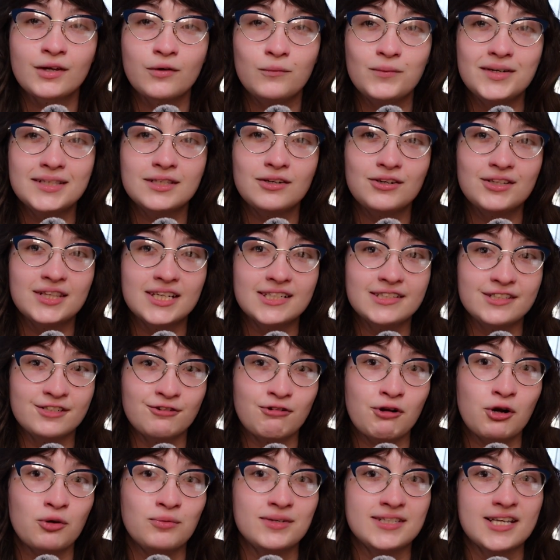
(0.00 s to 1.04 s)
We learn that
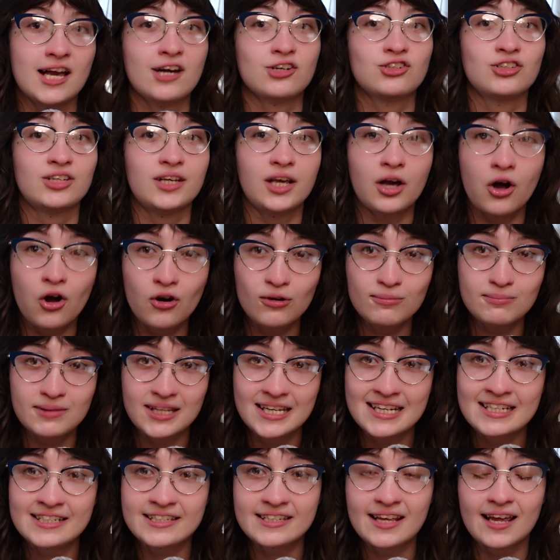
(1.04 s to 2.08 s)
Zero was actually
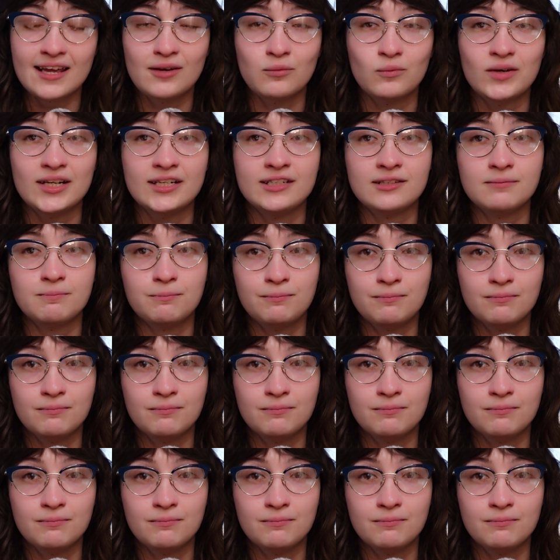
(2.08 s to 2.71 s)
homeless and went